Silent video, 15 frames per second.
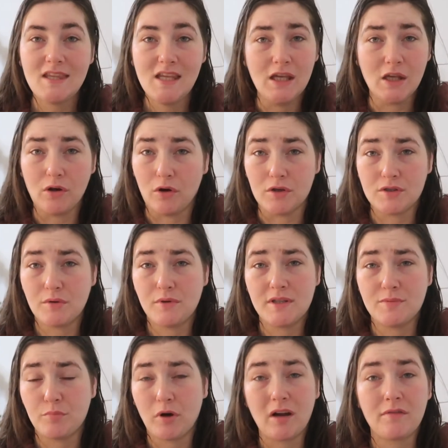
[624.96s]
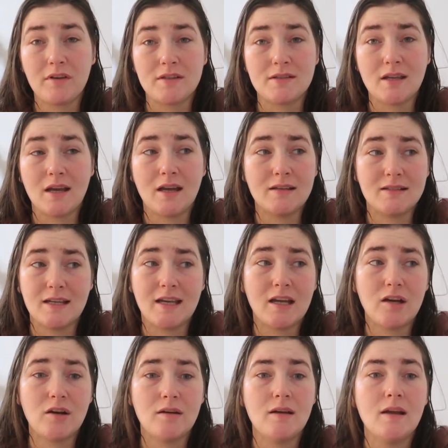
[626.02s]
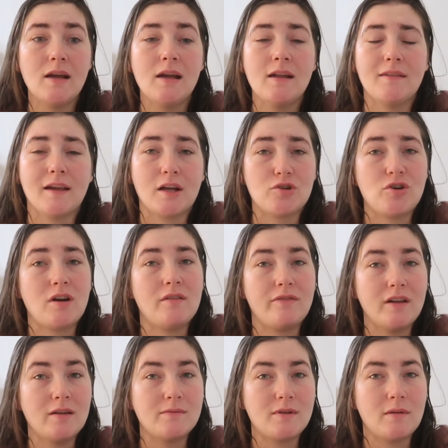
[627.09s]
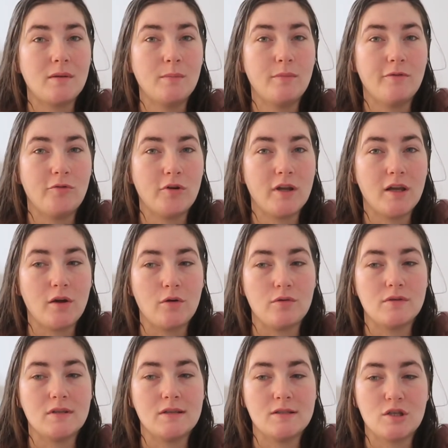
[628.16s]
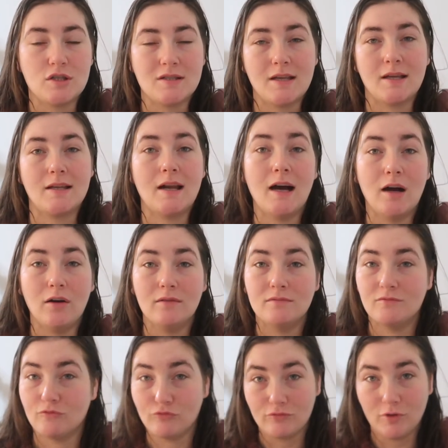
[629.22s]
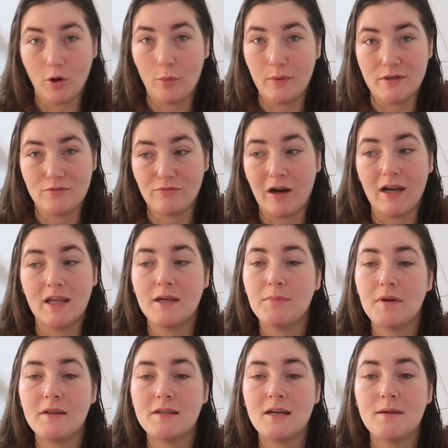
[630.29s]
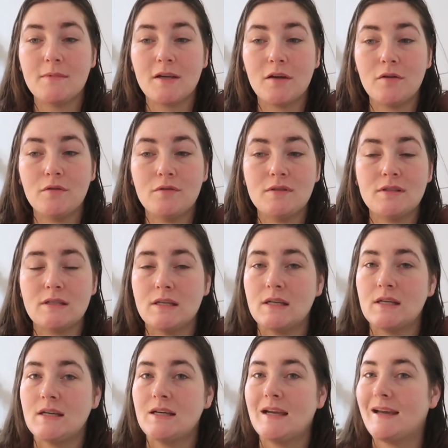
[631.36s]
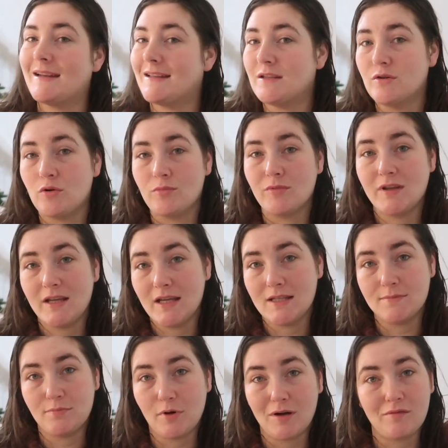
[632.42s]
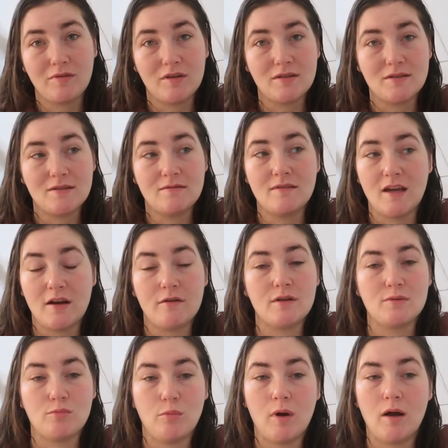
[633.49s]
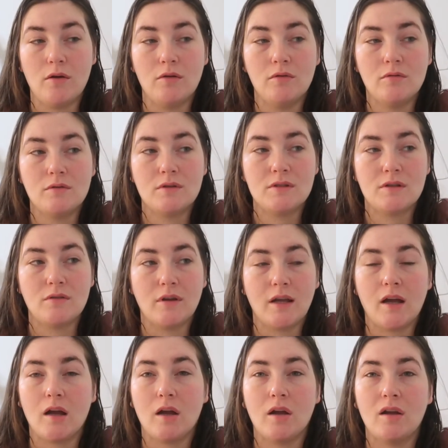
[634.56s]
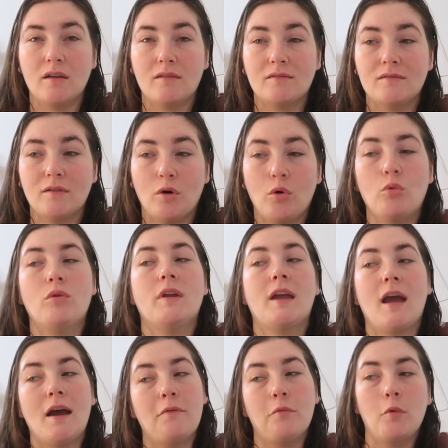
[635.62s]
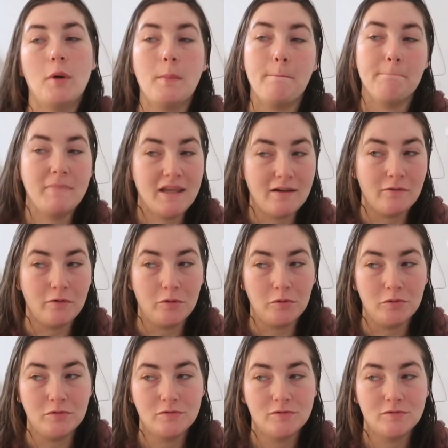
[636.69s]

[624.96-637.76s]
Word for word: he also eats breakfast at daycare like i try to feed him something before he goes he's just like not always ready by the time he goes and he normally eats breakfast there as well. So like I only have one meal